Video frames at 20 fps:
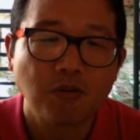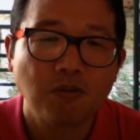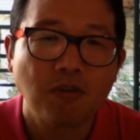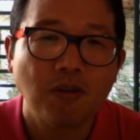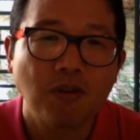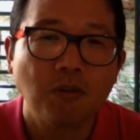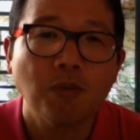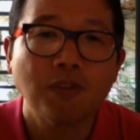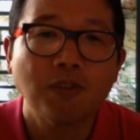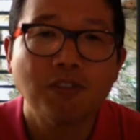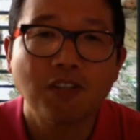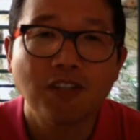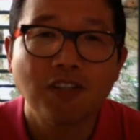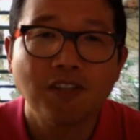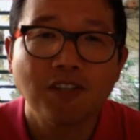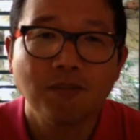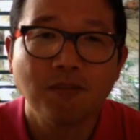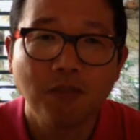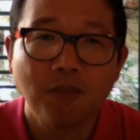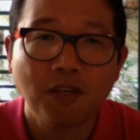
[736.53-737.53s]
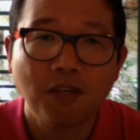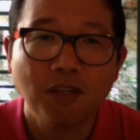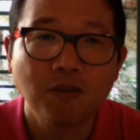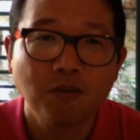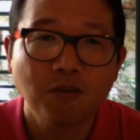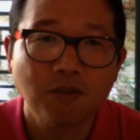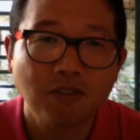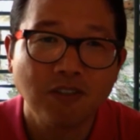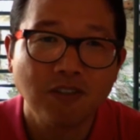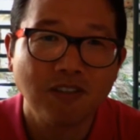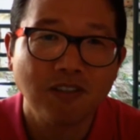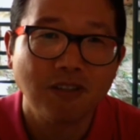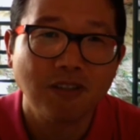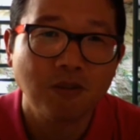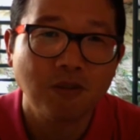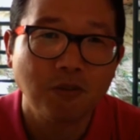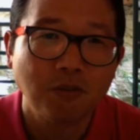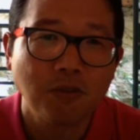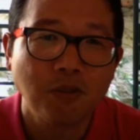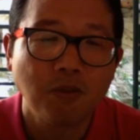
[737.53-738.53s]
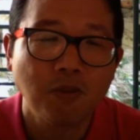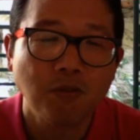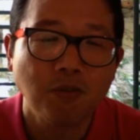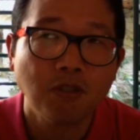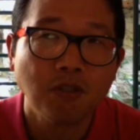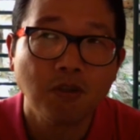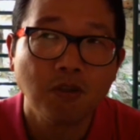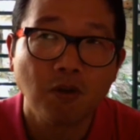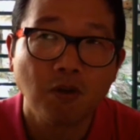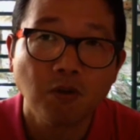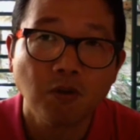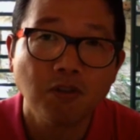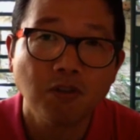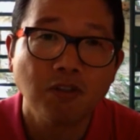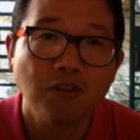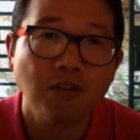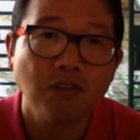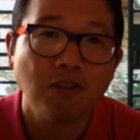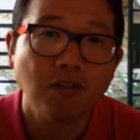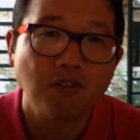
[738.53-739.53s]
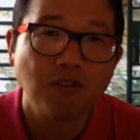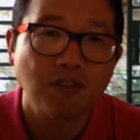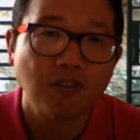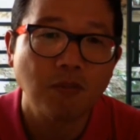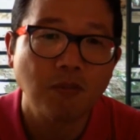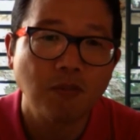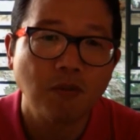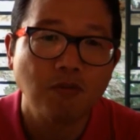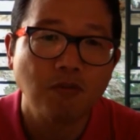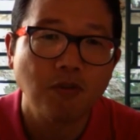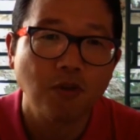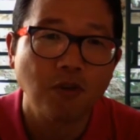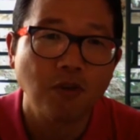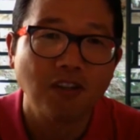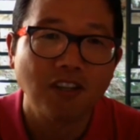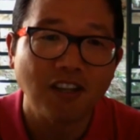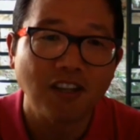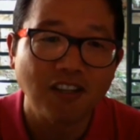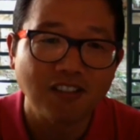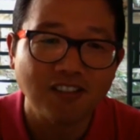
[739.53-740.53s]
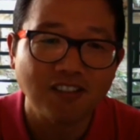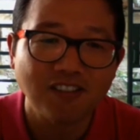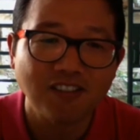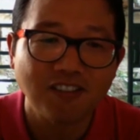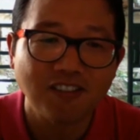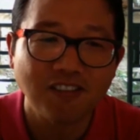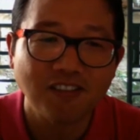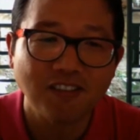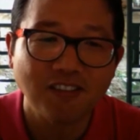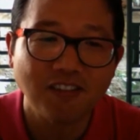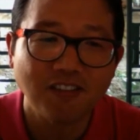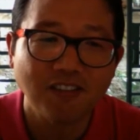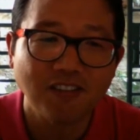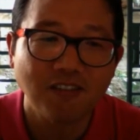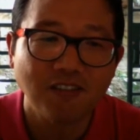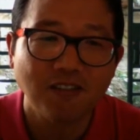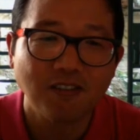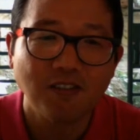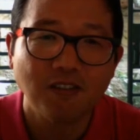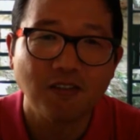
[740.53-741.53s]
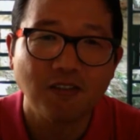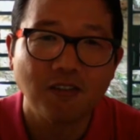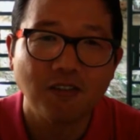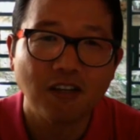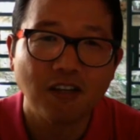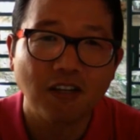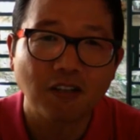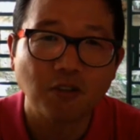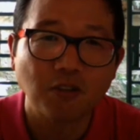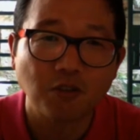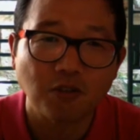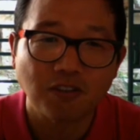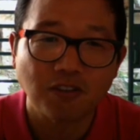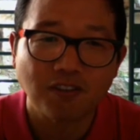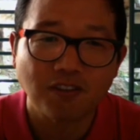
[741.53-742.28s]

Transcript: We send emails and I will include some of your cases in the lecture.